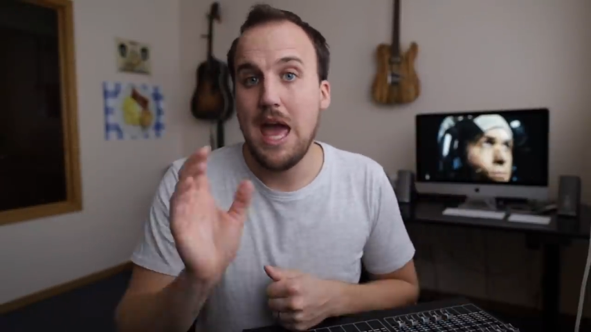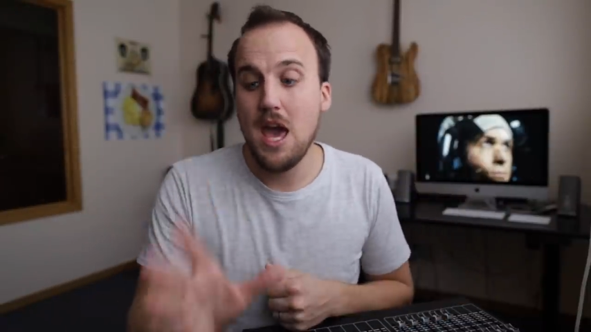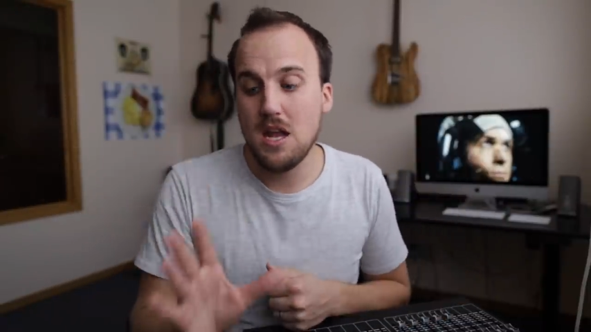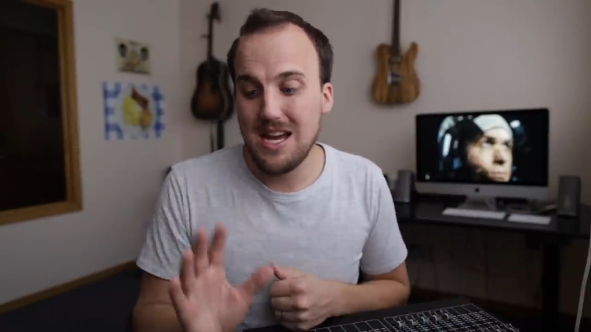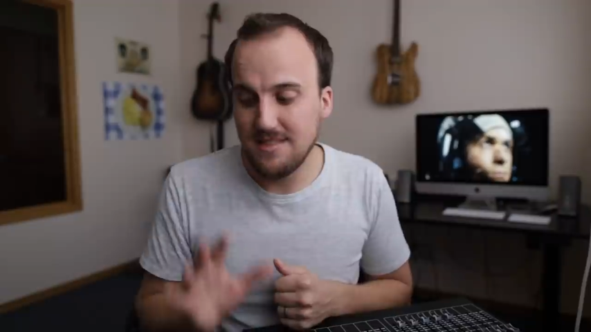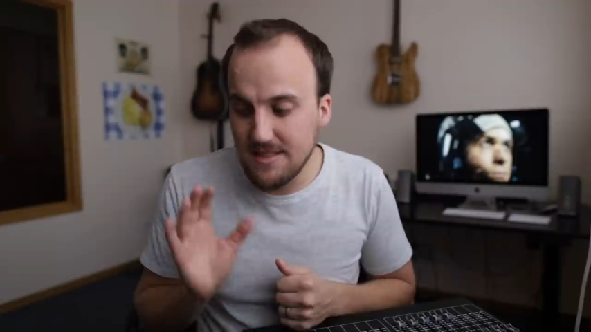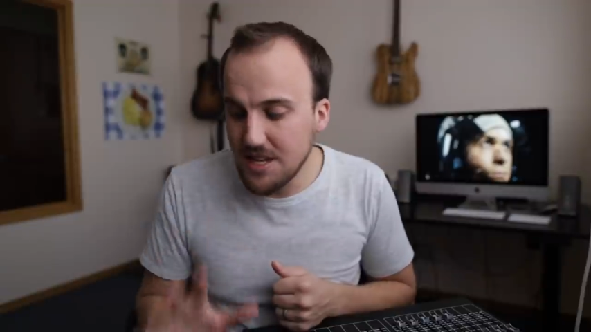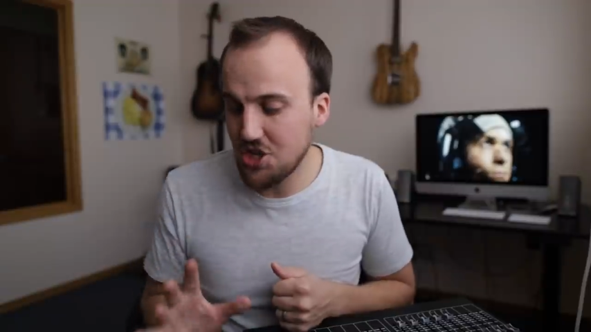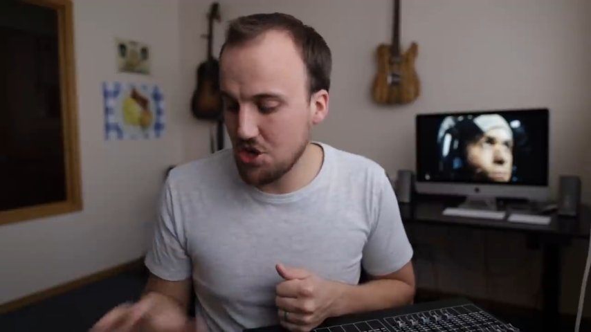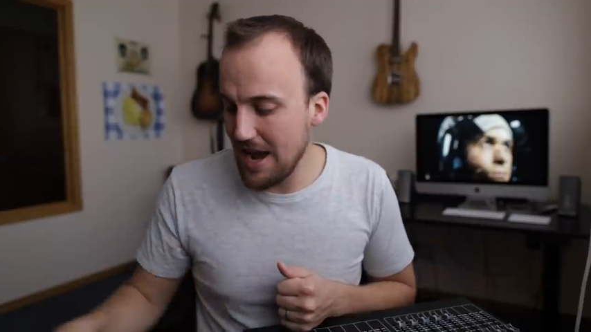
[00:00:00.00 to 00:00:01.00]
Speaker 1: And I
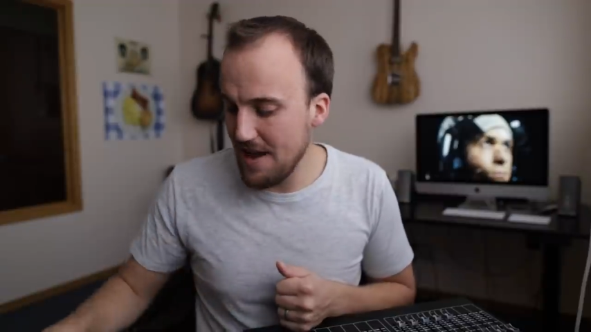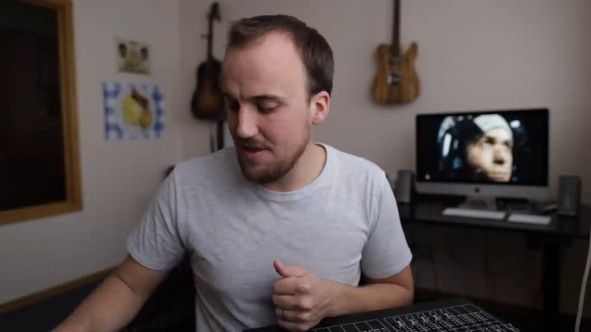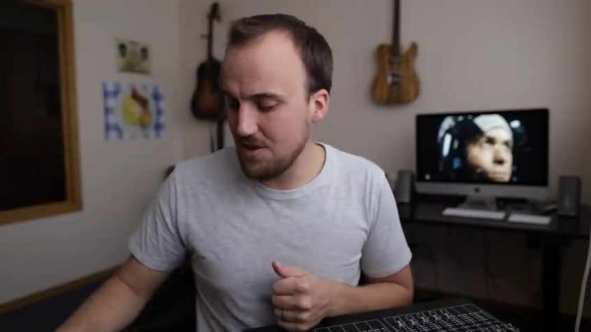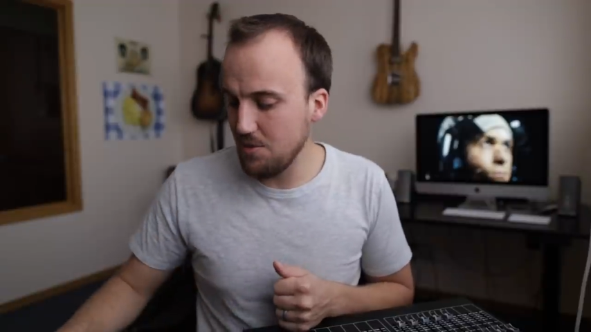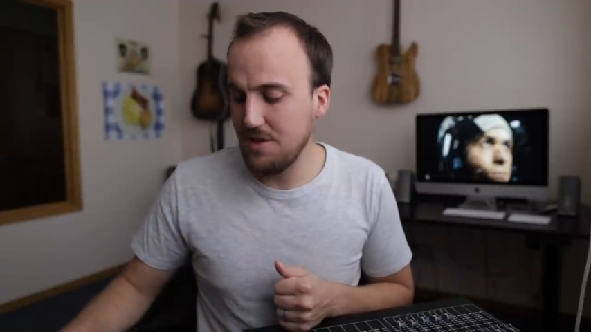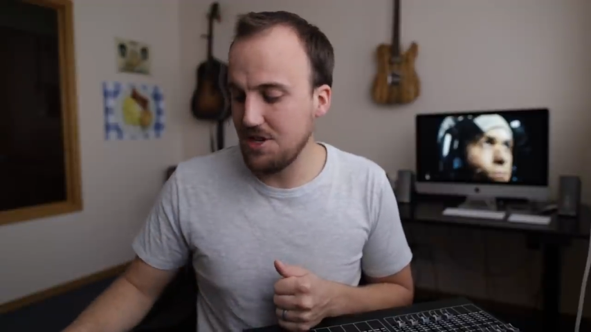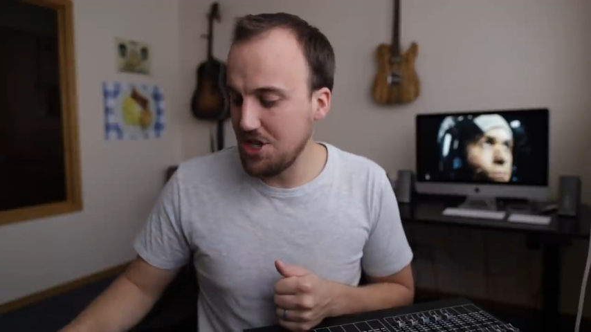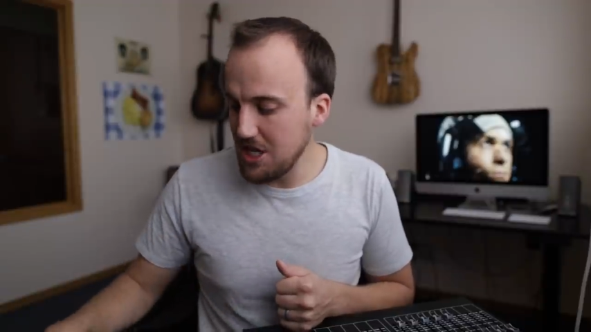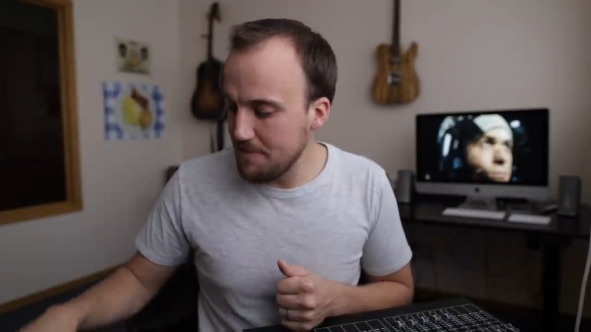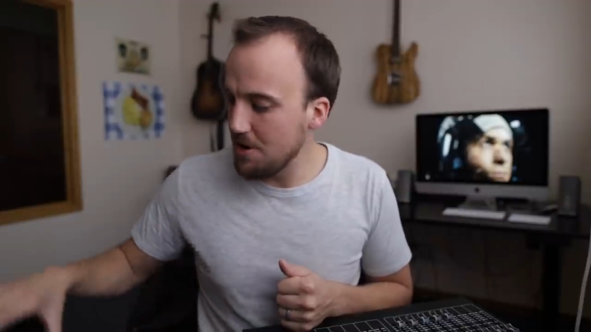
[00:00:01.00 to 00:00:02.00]
did try this with a
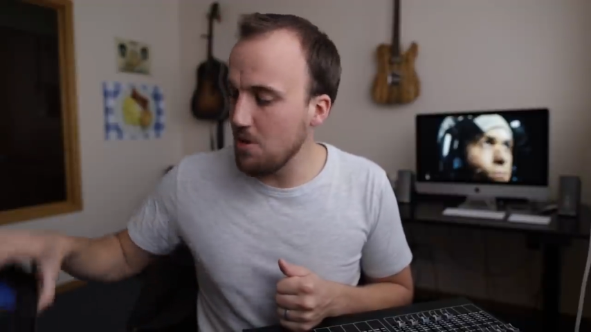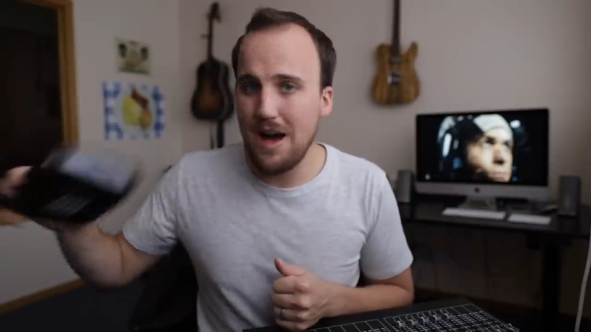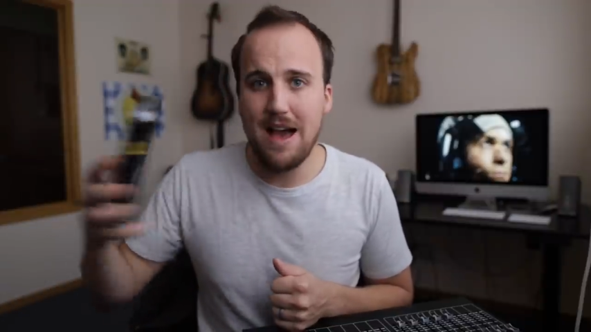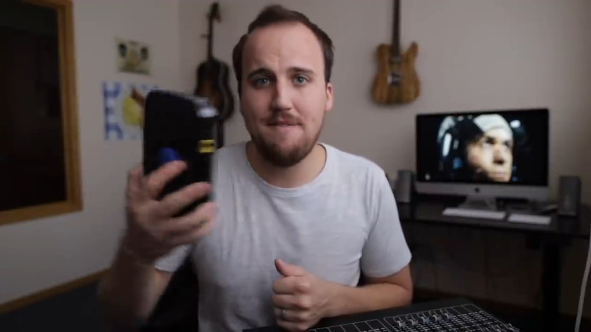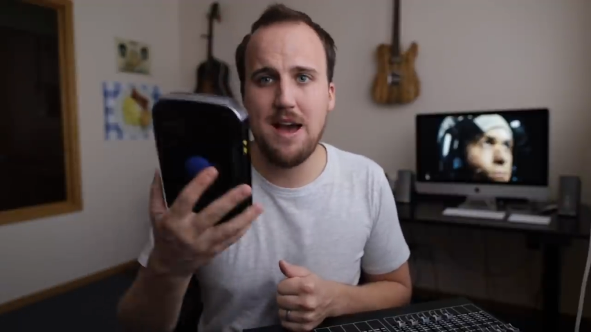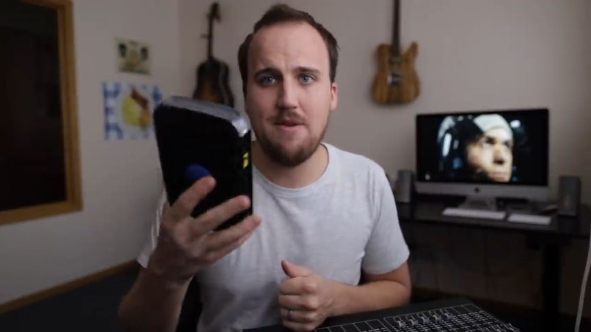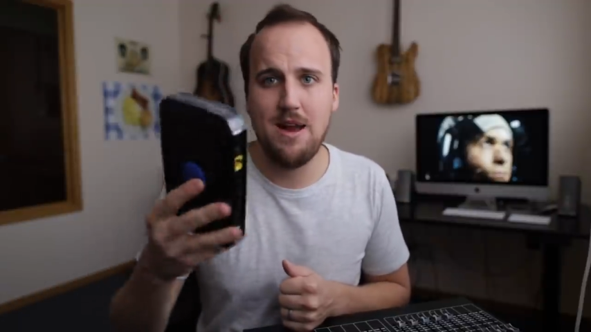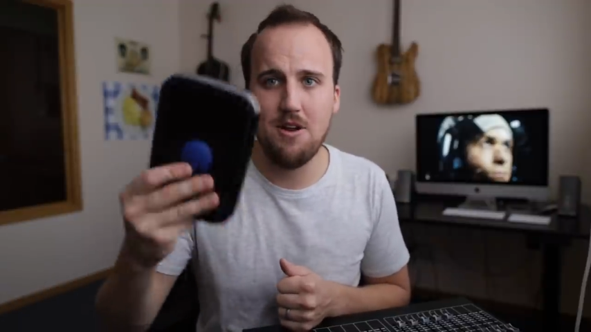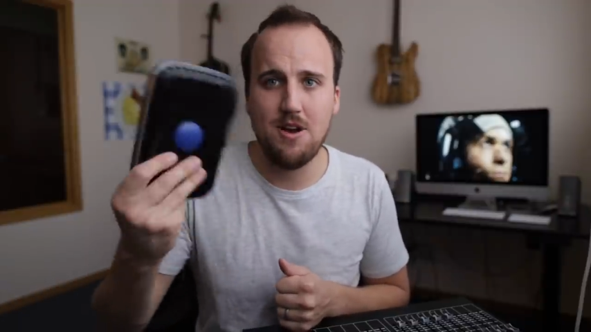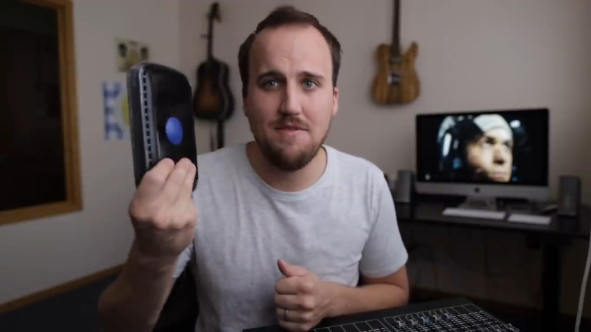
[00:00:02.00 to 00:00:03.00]
cheaper Wi-Fi router.